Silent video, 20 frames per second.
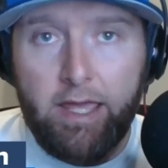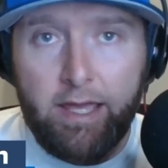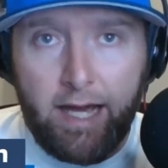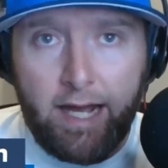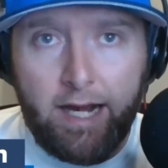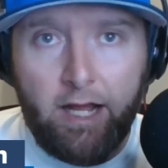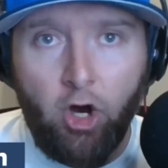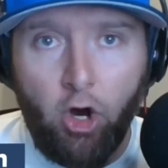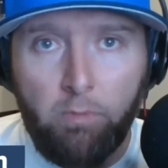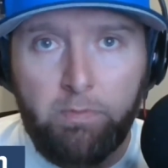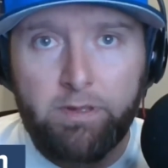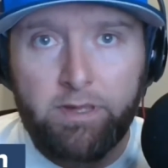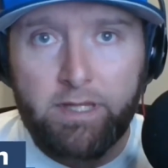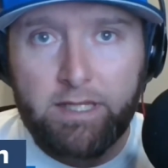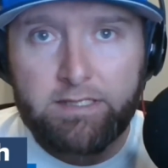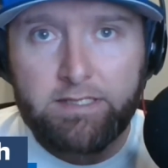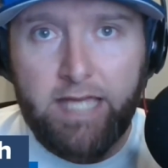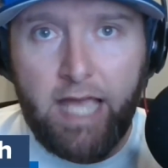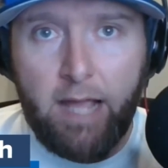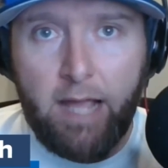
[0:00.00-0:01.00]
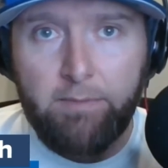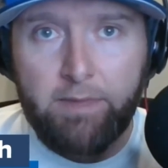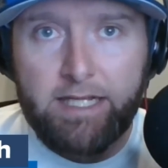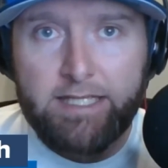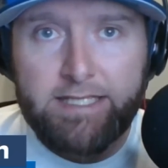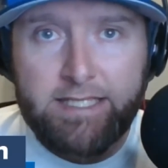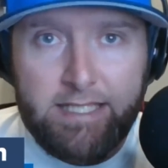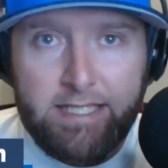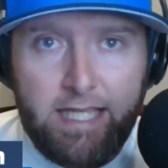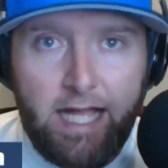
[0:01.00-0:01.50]
You got to hope in this game
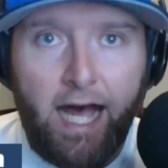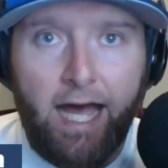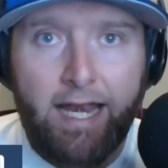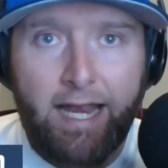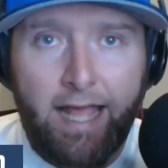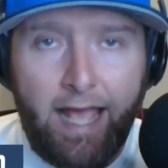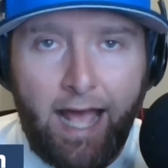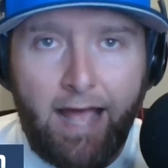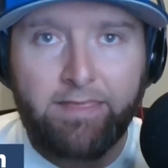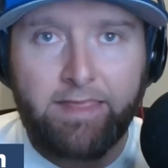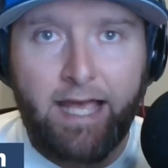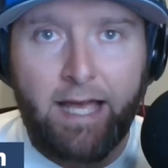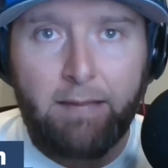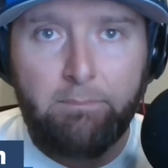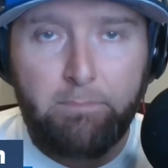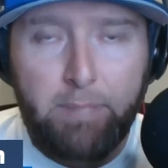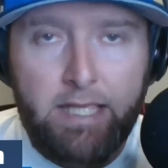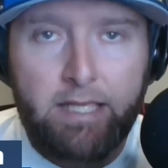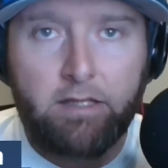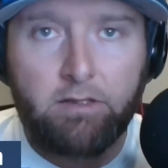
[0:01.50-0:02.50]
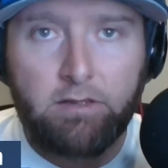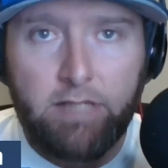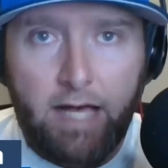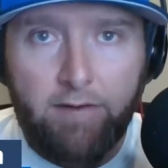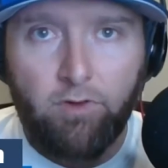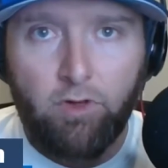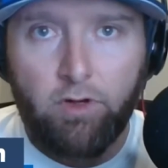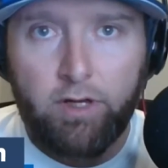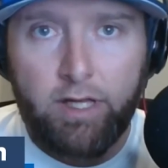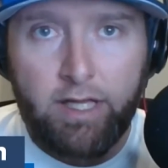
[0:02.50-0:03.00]
that he's not at that peak
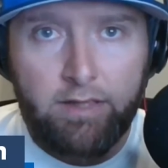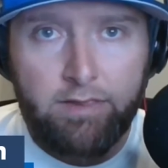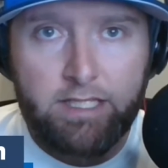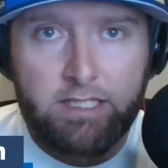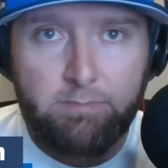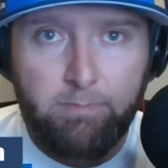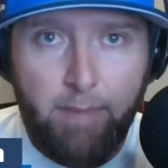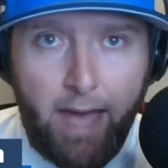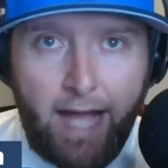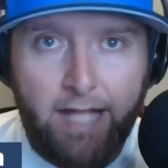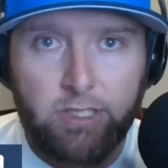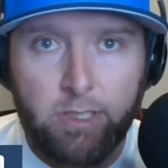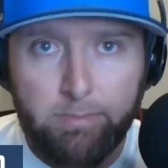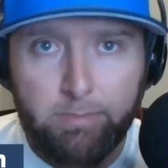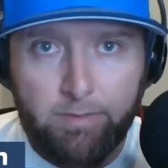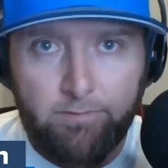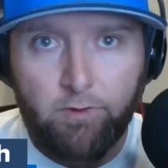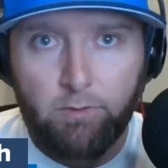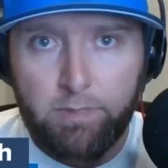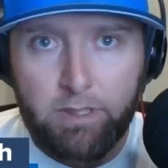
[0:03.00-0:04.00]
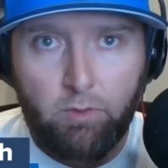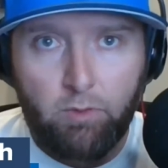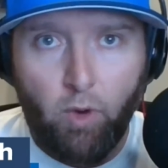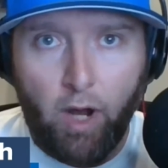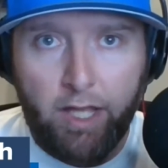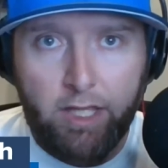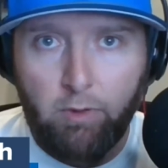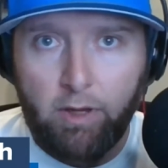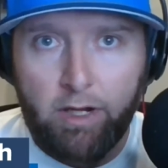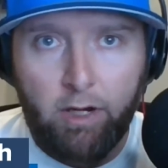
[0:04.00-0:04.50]
level in this matchup if you're
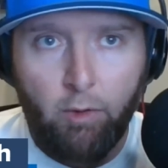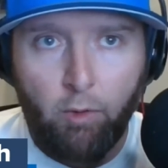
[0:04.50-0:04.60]
BYU.